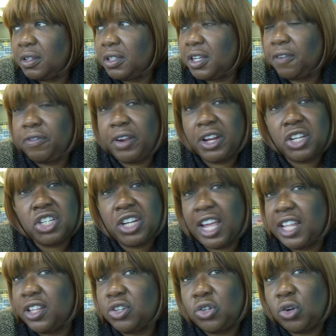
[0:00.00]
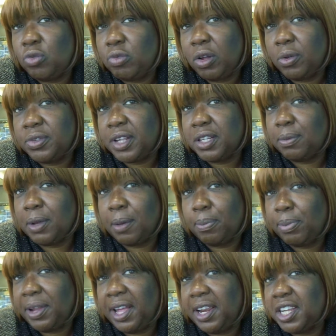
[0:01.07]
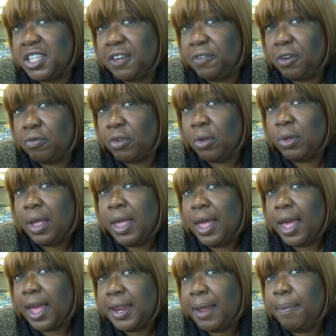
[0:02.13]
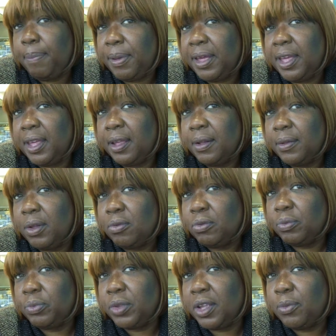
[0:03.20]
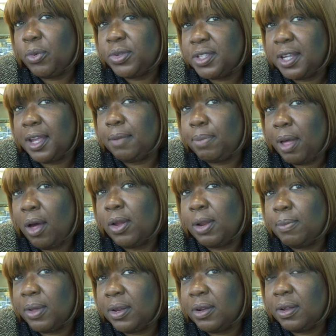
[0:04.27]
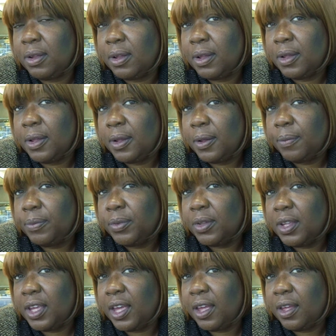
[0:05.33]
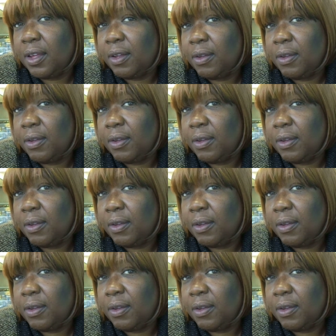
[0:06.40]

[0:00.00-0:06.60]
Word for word: differentiate the two roles. It's a completely sure. different role. Clear. An MP will sit in Parliament, yeah,